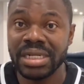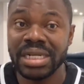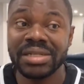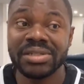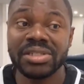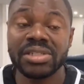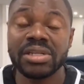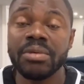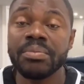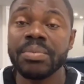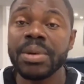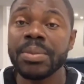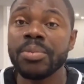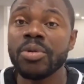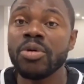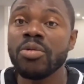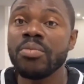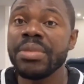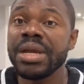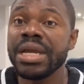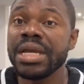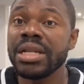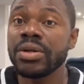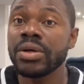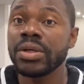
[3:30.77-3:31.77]
Now, some
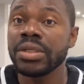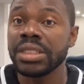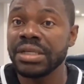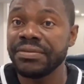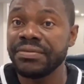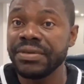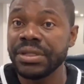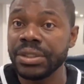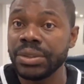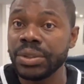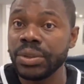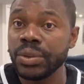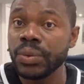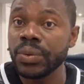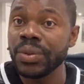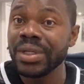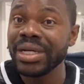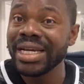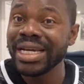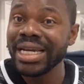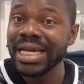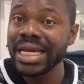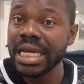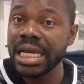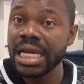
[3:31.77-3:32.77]
people may not even
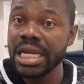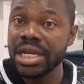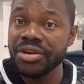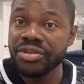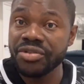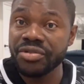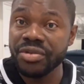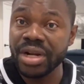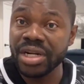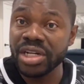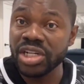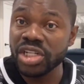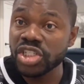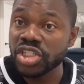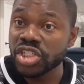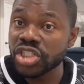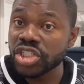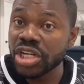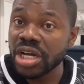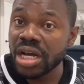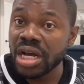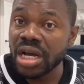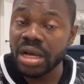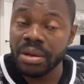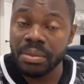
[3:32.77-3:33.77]
do a
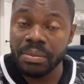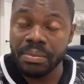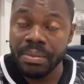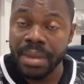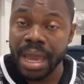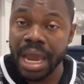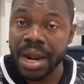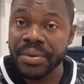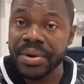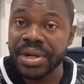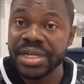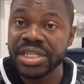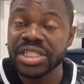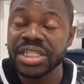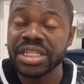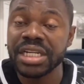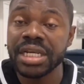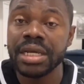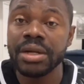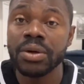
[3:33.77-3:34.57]
traditional marriage.